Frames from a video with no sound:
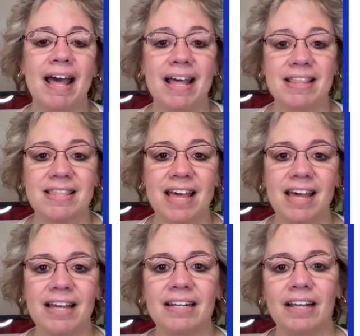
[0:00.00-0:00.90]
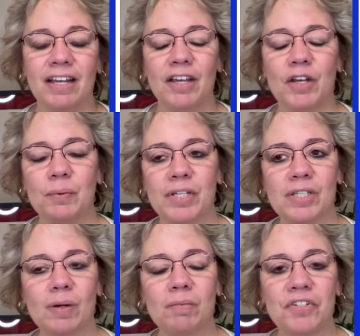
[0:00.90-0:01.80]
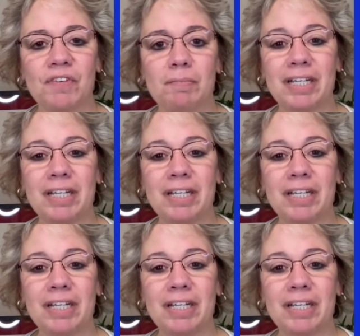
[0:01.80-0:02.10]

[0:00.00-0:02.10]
And then it was so much fun